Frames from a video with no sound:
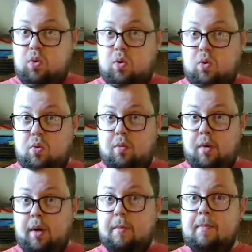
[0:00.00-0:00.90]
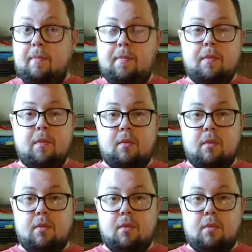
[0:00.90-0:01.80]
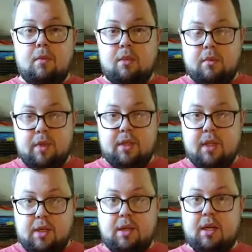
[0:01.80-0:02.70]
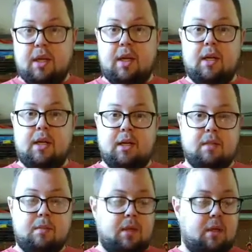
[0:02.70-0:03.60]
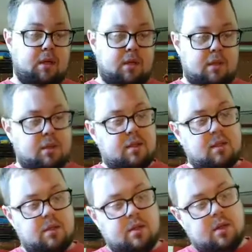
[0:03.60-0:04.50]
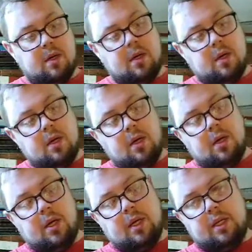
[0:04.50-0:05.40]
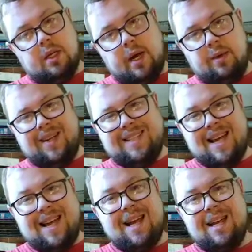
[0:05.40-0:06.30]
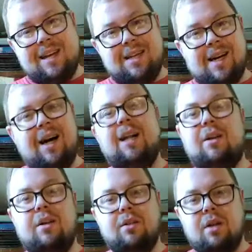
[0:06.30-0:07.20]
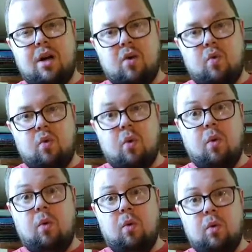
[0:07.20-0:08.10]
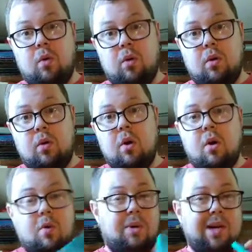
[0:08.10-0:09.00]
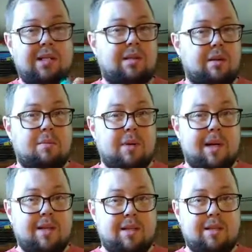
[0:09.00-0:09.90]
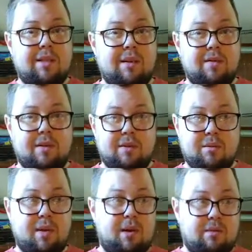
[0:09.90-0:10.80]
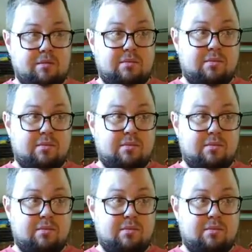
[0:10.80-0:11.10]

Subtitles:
Oh boy. The reason I say that is because it's now at $10 a roll. When I started buying this stuff, it was about